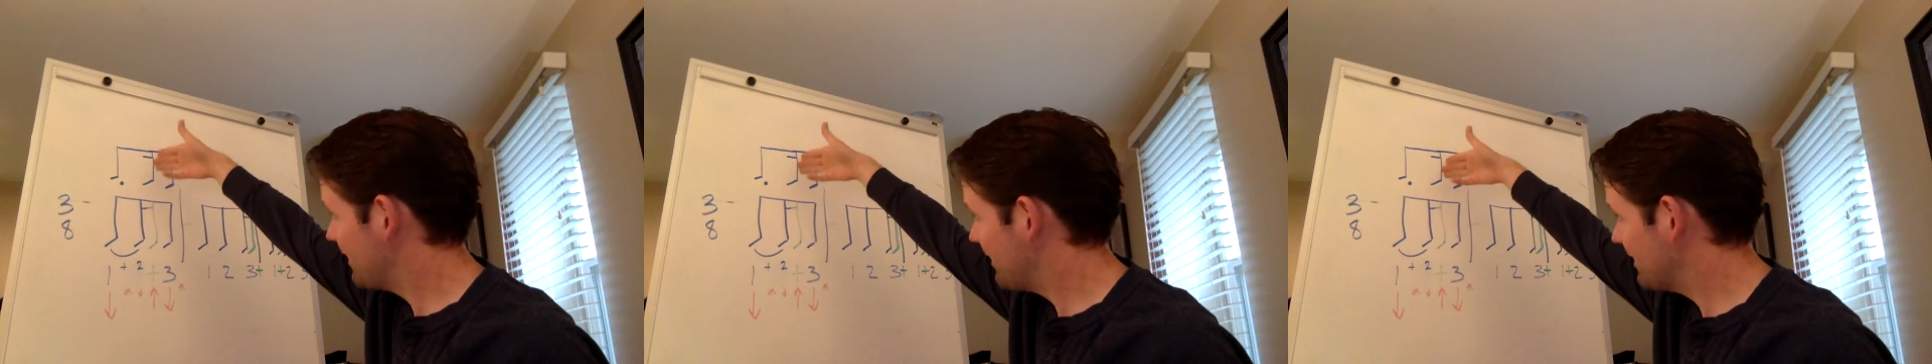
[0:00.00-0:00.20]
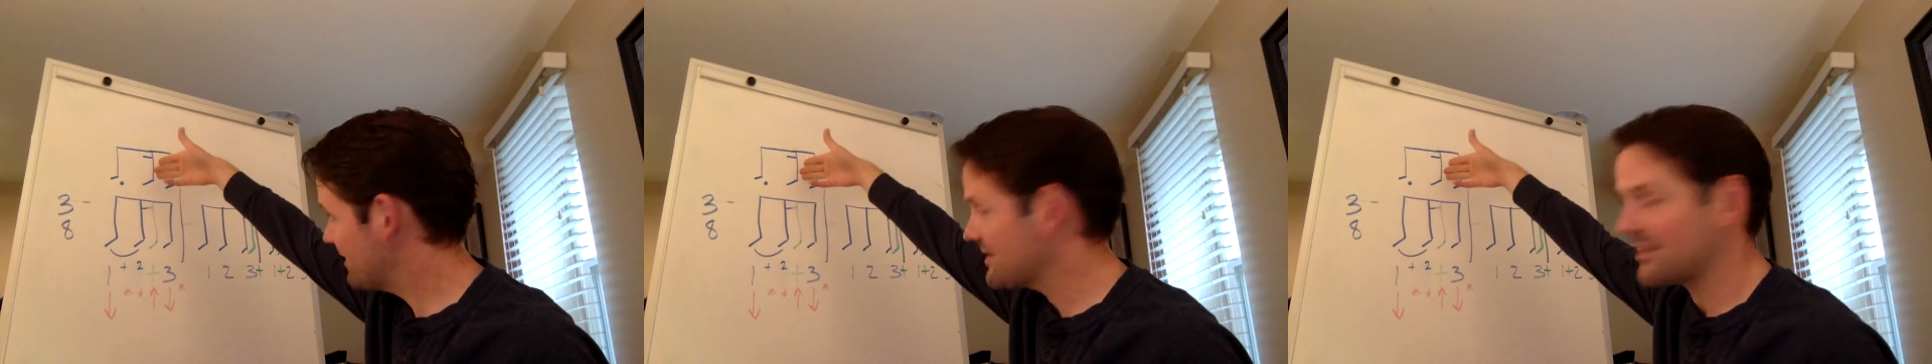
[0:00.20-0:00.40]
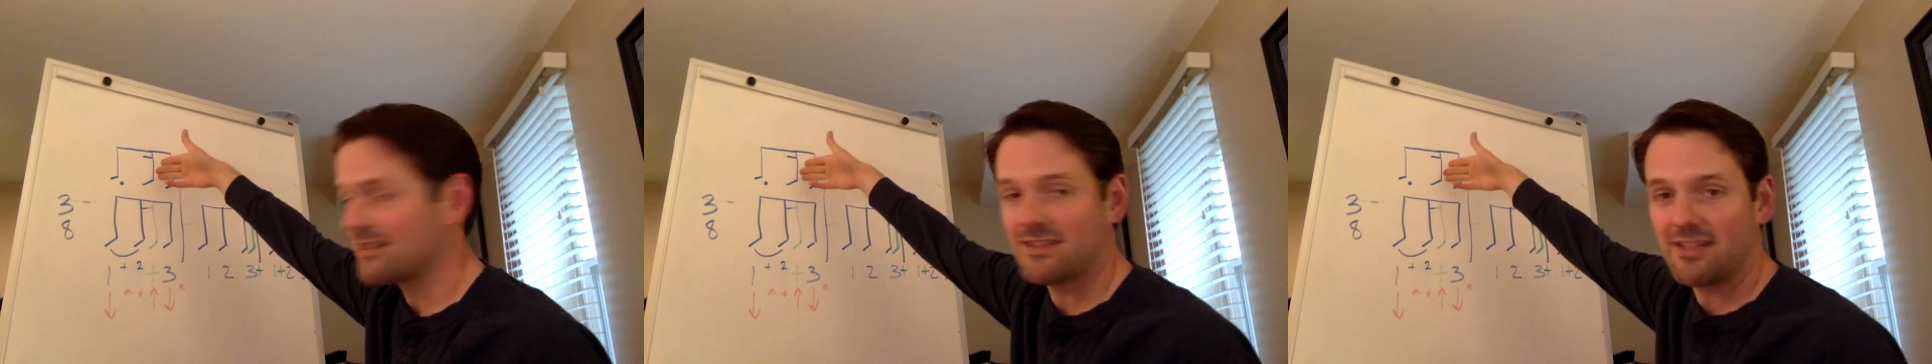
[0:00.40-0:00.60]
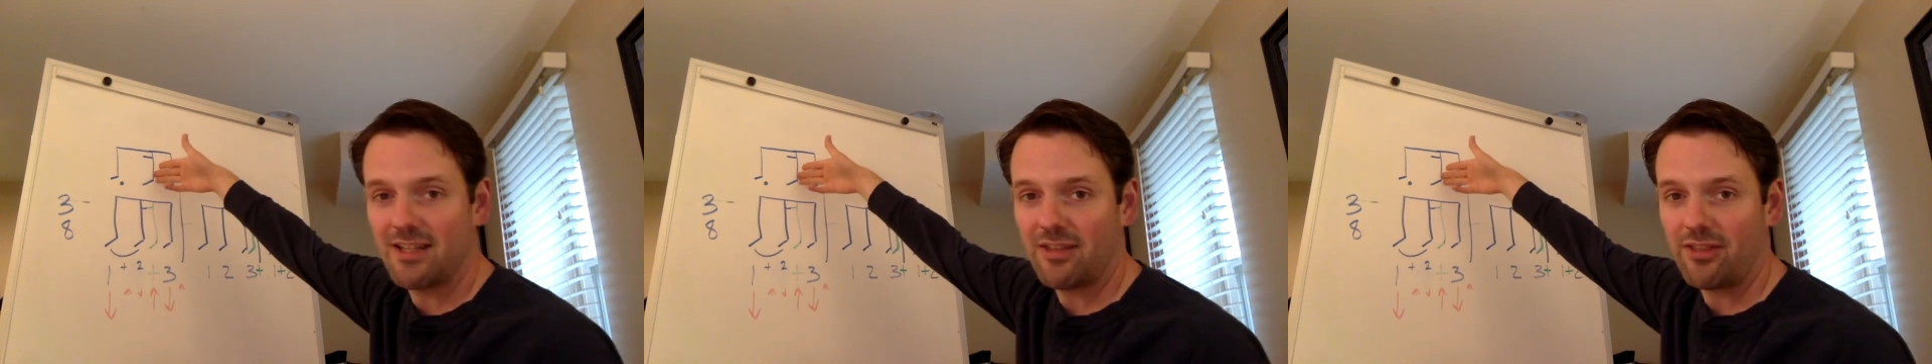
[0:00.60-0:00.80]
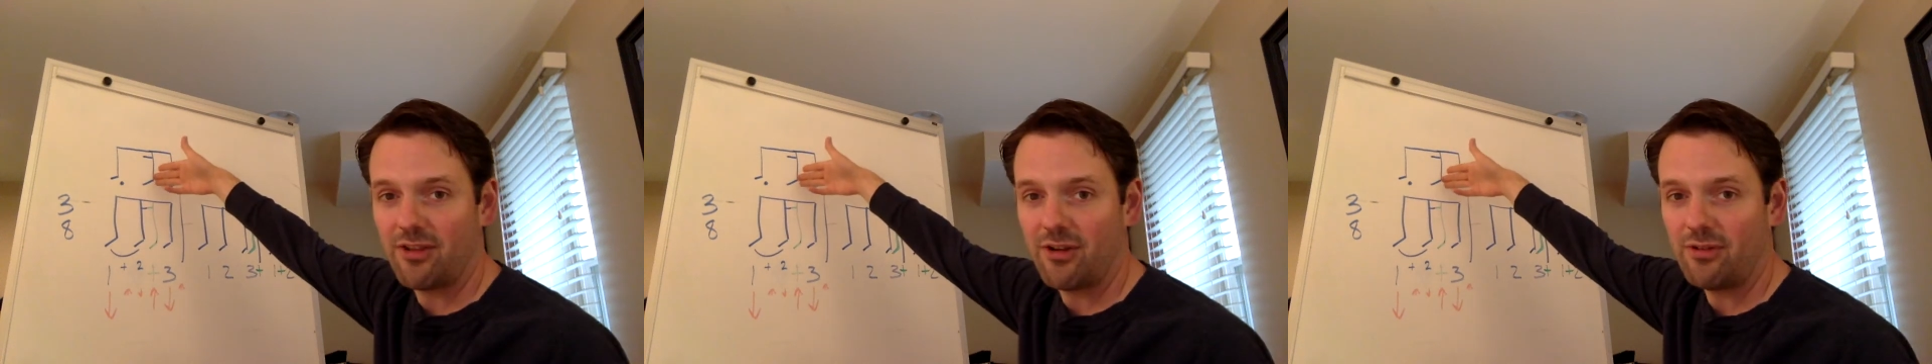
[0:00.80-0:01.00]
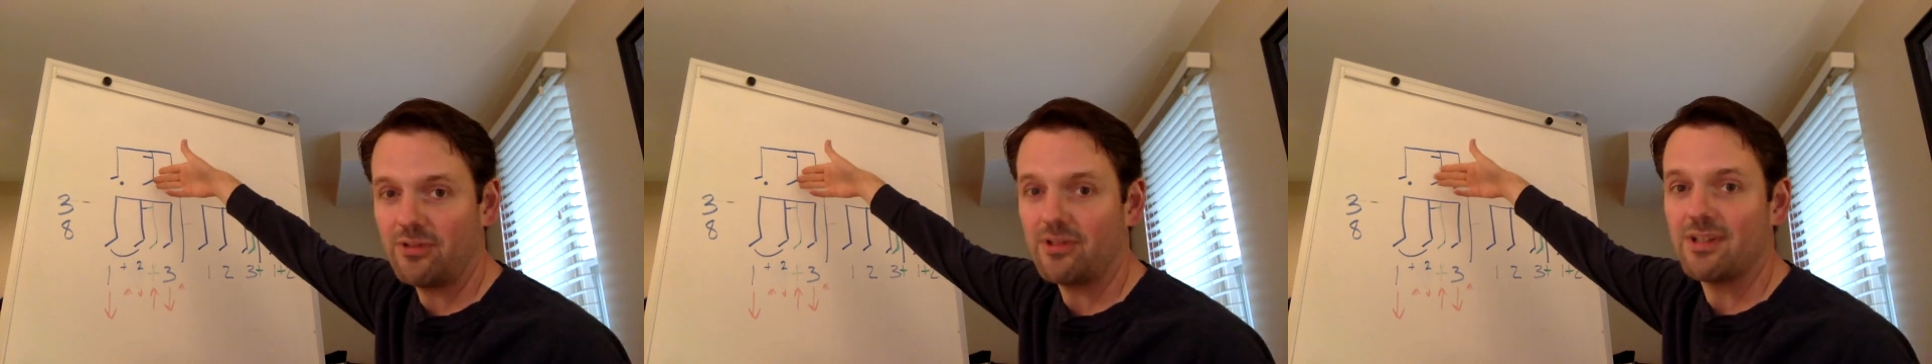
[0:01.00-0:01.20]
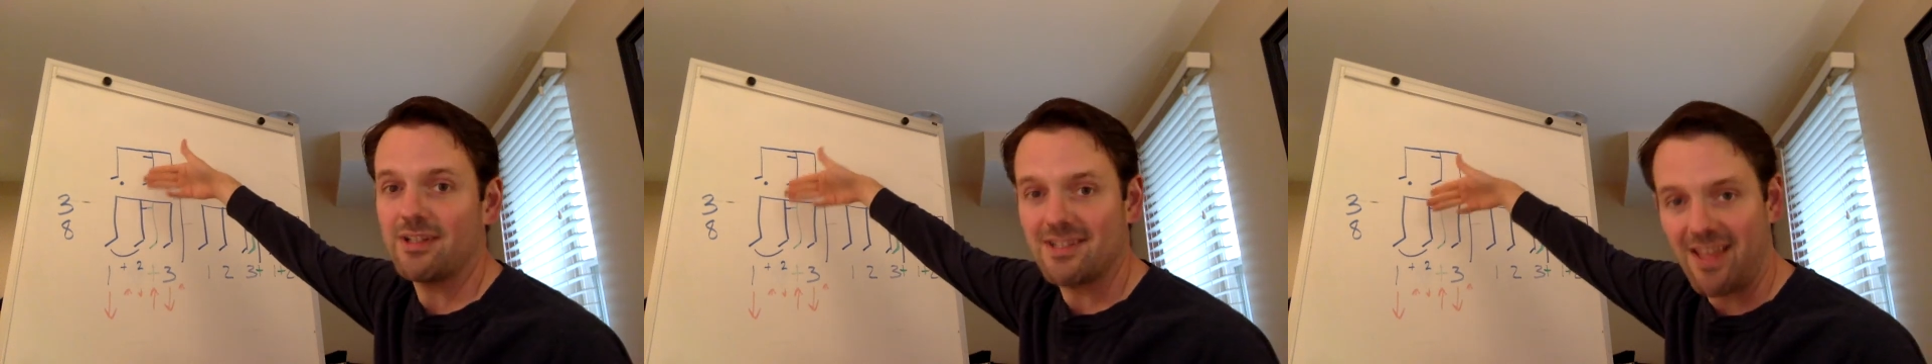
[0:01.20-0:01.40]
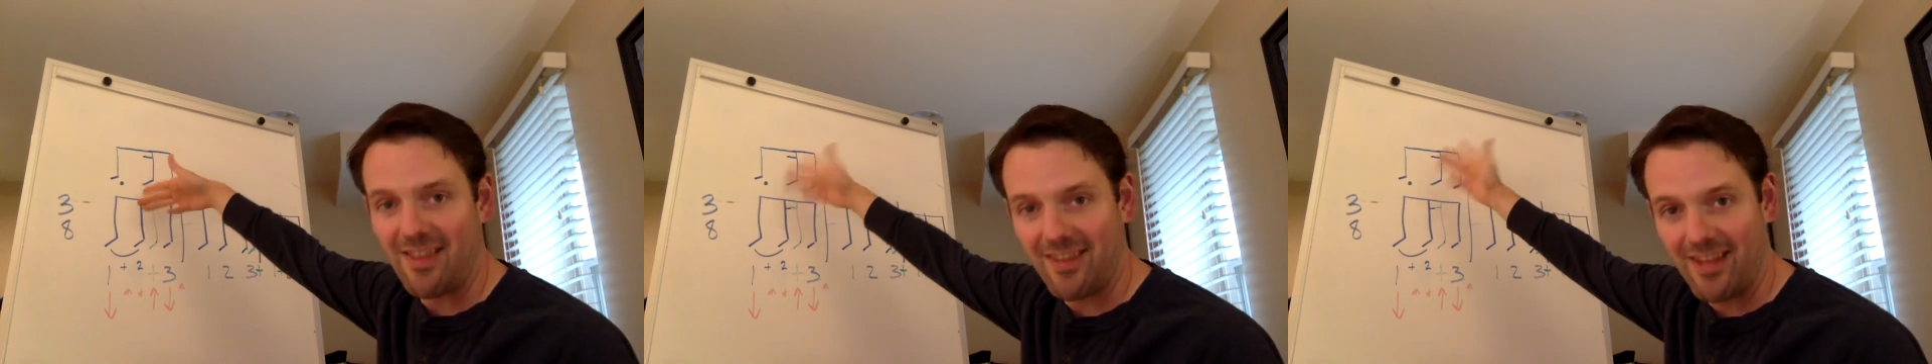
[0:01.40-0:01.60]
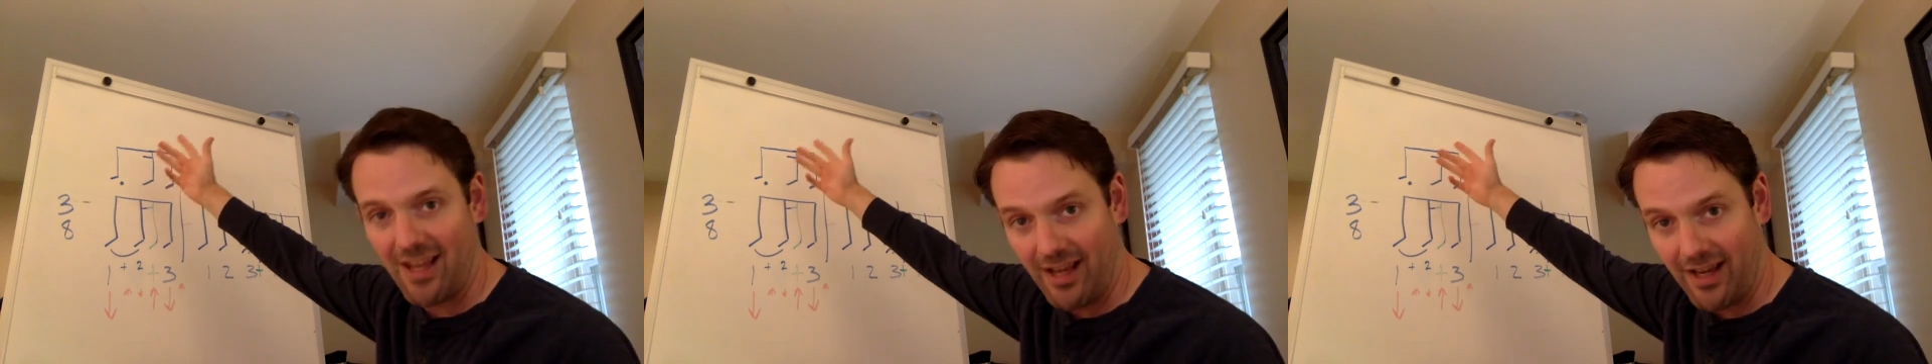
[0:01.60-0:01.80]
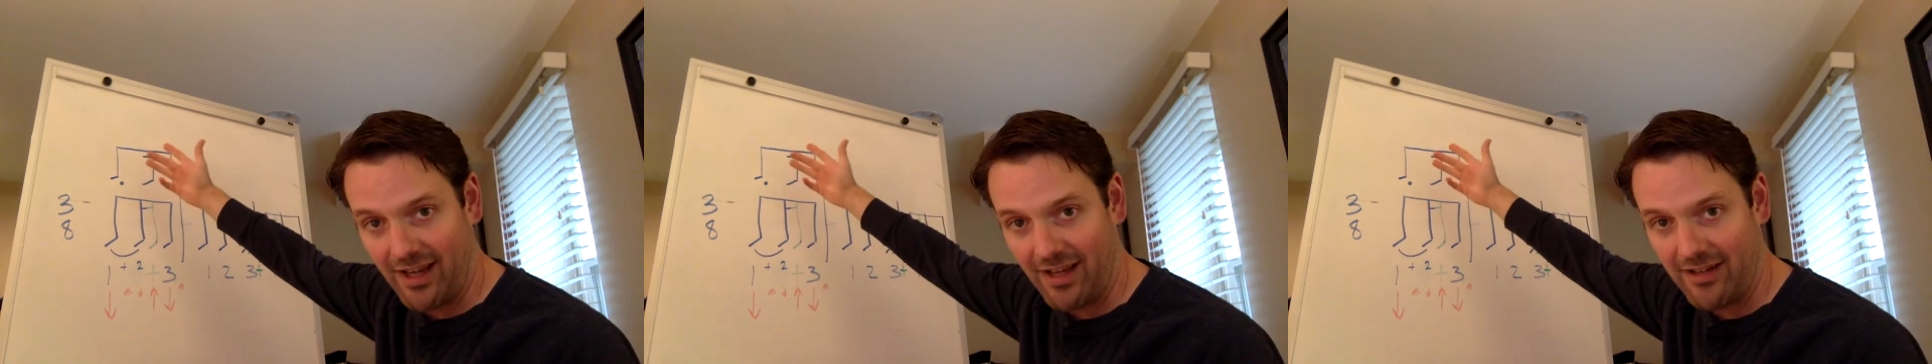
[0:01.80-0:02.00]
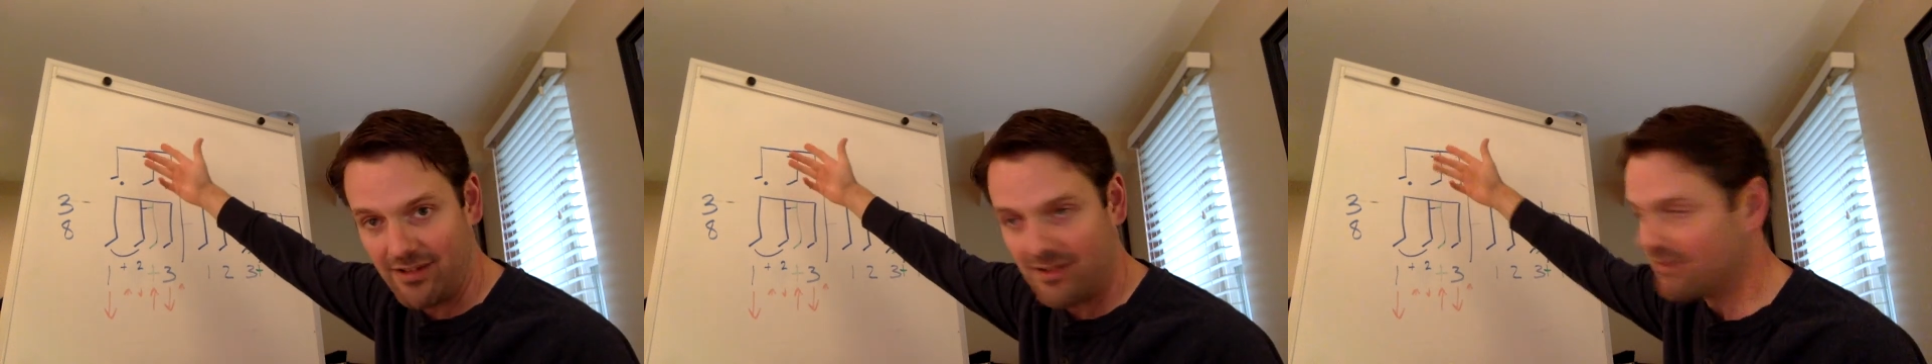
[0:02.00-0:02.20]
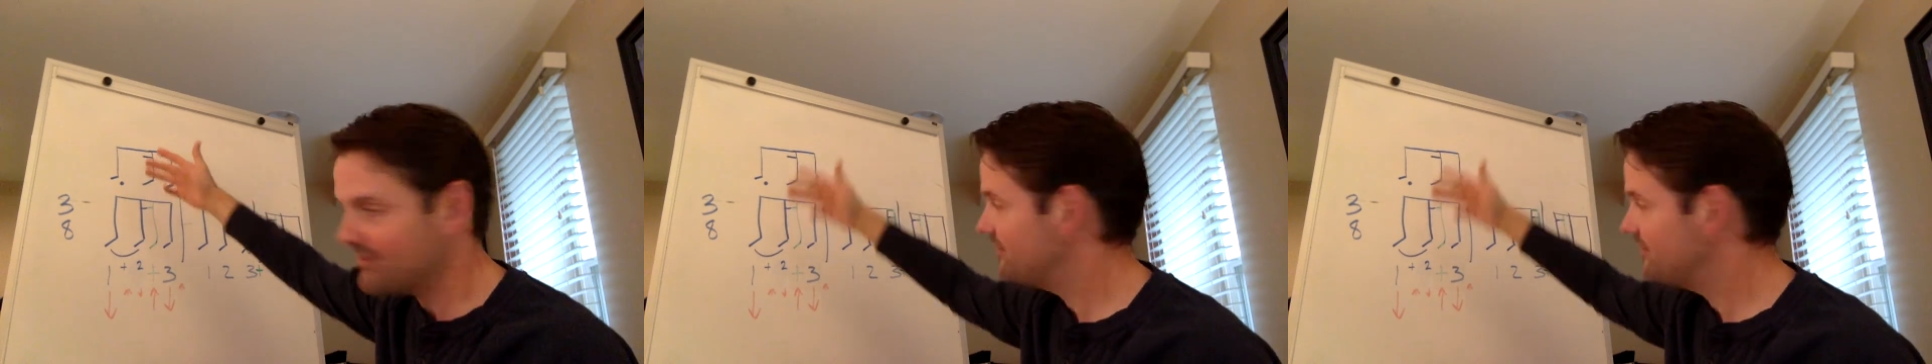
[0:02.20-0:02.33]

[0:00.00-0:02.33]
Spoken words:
The 16th note is on the and